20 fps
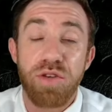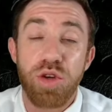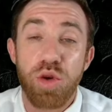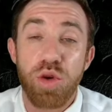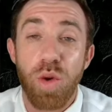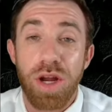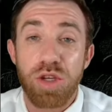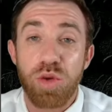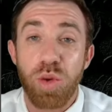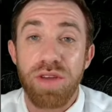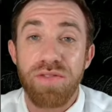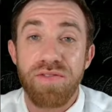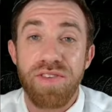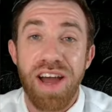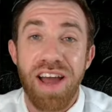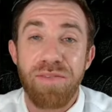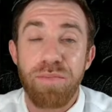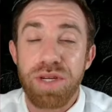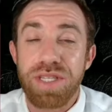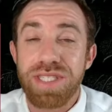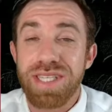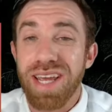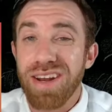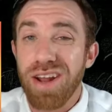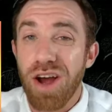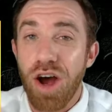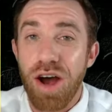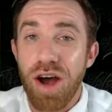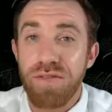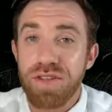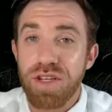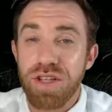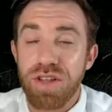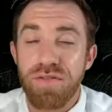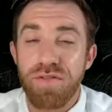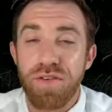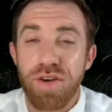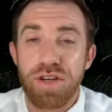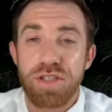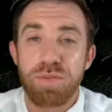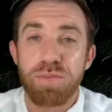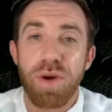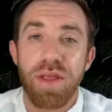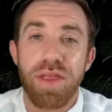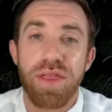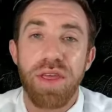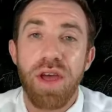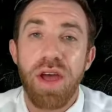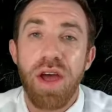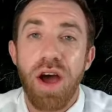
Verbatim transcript: do want 25% off to the first month